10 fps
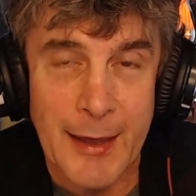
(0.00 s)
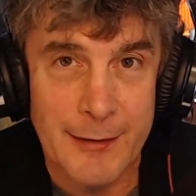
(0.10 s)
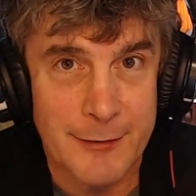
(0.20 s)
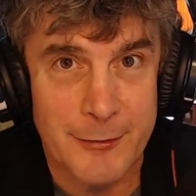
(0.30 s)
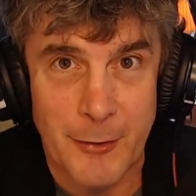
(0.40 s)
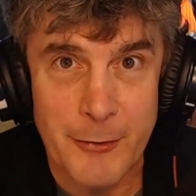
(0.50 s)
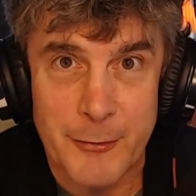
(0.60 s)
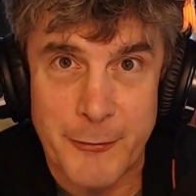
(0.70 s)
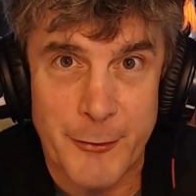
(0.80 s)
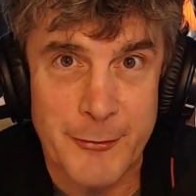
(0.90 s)
And this is
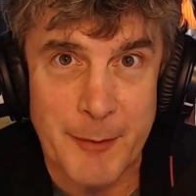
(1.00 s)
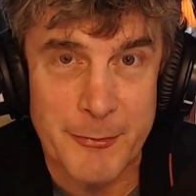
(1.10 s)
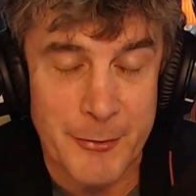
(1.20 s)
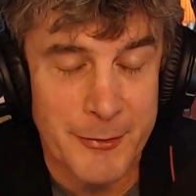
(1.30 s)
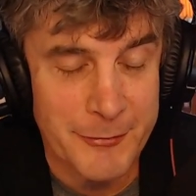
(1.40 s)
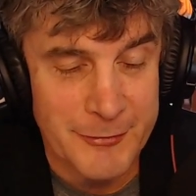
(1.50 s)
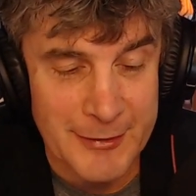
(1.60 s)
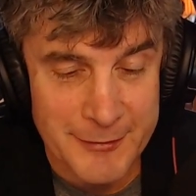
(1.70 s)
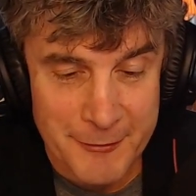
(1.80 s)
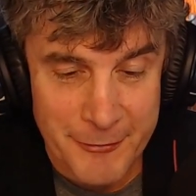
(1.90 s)
also the first episode of
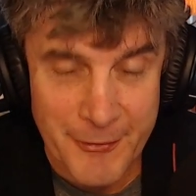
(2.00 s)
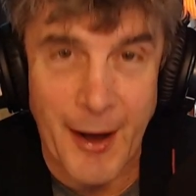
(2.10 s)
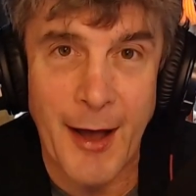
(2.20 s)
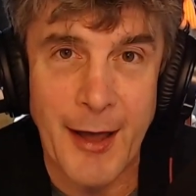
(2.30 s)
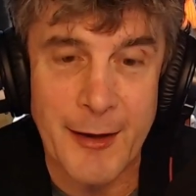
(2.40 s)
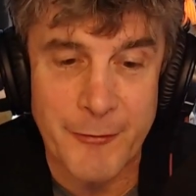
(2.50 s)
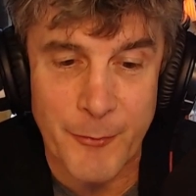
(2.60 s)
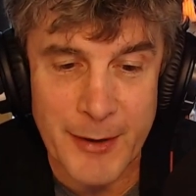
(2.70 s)
season 5.